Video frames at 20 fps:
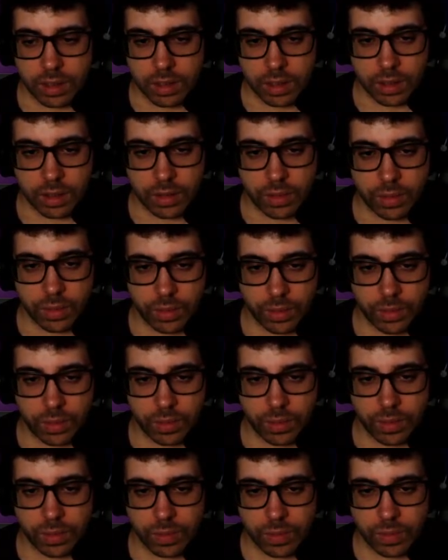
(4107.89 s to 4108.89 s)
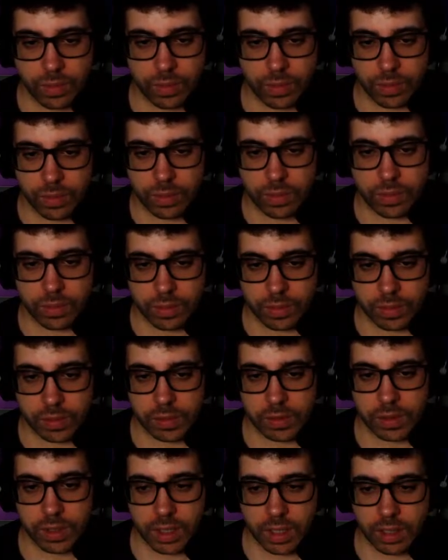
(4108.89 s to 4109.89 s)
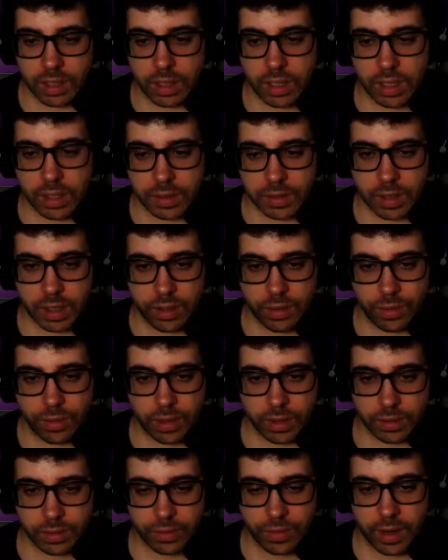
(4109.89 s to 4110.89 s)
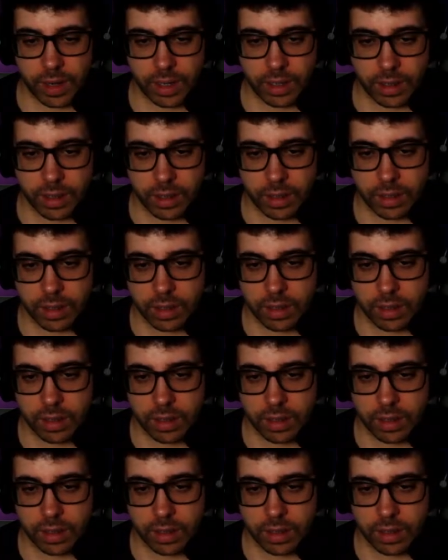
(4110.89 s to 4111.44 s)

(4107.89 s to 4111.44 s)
New scene is actually a string.